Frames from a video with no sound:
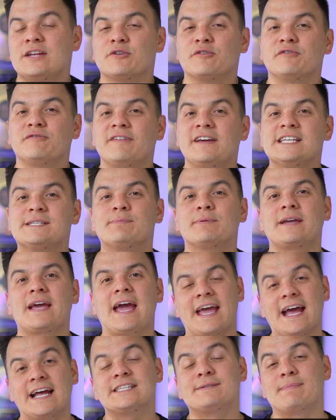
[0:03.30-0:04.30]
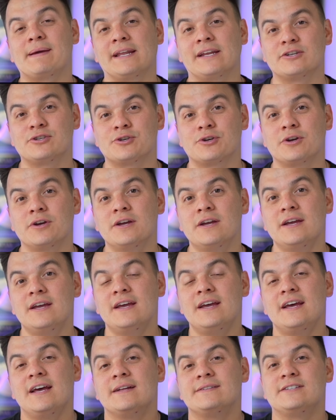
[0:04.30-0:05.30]
your Facebook Ads Manager
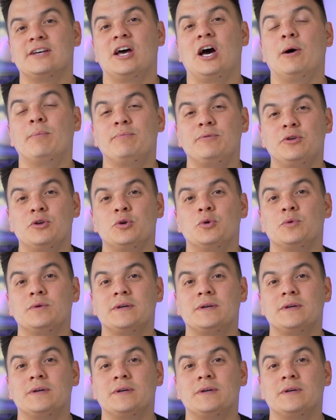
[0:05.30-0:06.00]
to help you